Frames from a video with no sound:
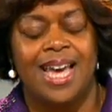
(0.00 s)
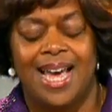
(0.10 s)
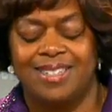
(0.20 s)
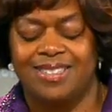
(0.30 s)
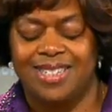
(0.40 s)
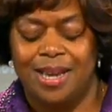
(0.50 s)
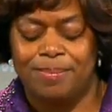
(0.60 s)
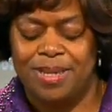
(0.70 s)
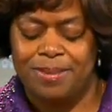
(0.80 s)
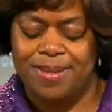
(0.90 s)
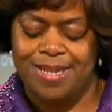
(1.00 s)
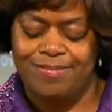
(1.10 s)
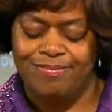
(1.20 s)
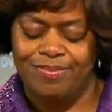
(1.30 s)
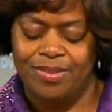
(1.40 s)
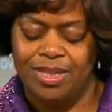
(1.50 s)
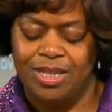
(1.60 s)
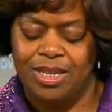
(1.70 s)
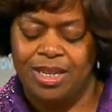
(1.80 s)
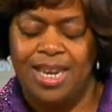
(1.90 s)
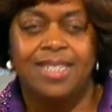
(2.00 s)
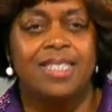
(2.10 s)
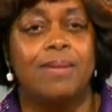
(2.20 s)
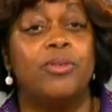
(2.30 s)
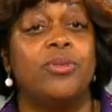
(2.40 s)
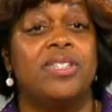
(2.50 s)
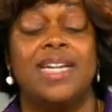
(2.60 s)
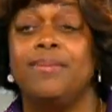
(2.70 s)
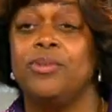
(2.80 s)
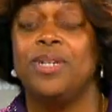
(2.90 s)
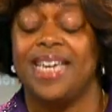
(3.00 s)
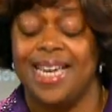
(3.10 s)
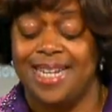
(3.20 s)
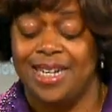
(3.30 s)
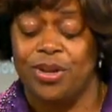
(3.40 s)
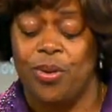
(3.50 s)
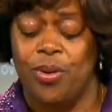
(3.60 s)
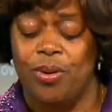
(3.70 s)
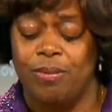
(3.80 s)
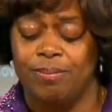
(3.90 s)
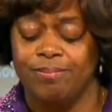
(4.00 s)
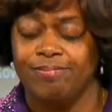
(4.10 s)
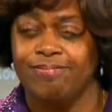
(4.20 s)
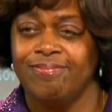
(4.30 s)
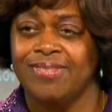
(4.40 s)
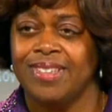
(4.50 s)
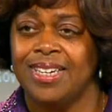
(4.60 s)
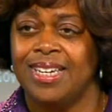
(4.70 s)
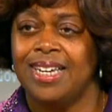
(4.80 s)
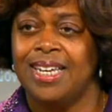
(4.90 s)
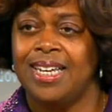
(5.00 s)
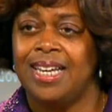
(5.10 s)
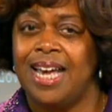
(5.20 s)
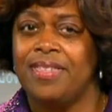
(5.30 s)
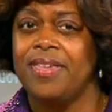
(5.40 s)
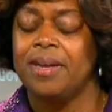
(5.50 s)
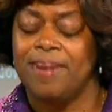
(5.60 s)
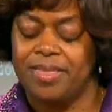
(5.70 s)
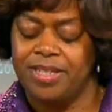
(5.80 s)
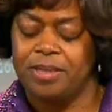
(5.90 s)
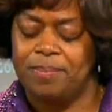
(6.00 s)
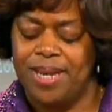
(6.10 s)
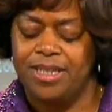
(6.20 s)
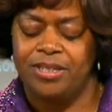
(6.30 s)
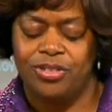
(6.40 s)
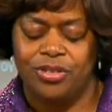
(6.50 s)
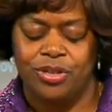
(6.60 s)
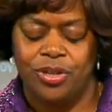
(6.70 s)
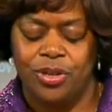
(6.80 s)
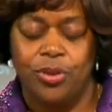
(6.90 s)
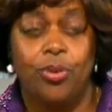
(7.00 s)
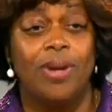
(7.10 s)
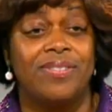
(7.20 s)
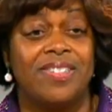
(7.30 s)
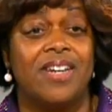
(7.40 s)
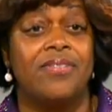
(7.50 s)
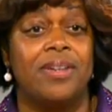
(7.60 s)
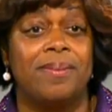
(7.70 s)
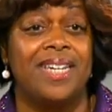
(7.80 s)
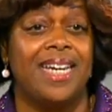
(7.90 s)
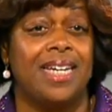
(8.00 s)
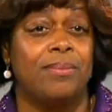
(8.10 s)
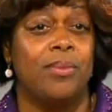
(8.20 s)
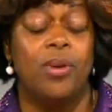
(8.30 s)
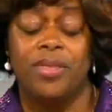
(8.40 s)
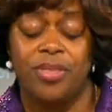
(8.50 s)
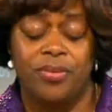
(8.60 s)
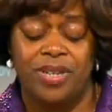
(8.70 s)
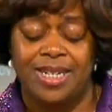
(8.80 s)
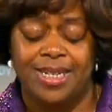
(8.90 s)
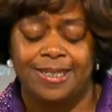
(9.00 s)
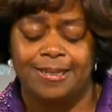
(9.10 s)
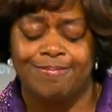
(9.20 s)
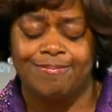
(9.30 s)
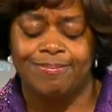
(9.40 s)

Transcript: Asiya Bibi, and some whose names we cannot call. I think about the Tibetans who have self immolated, more than three dozen.